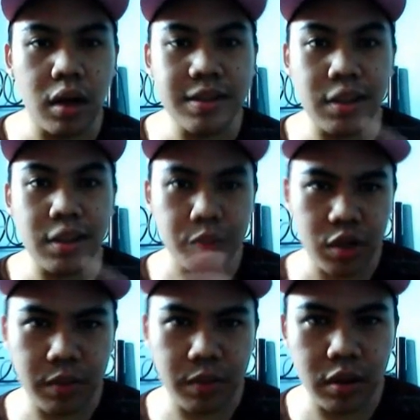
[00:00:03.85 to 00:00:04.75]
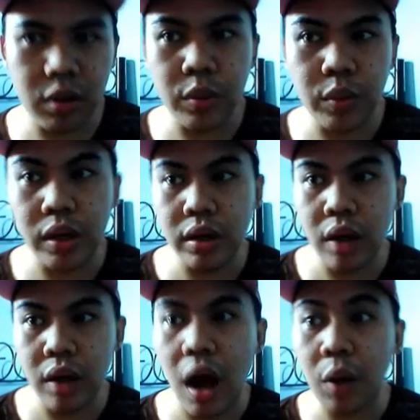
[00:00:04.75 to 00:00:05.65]
subchapter, we
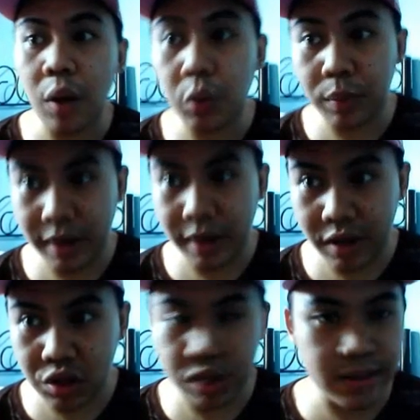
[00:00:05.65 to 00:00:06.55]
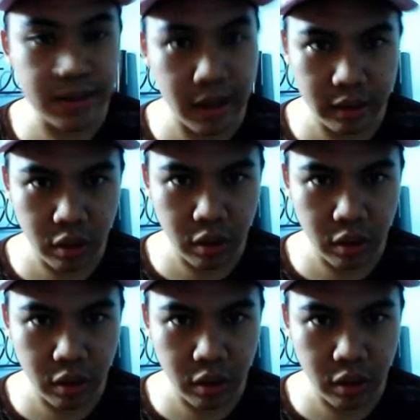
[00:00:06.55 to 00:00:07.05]
learned how to manage a site.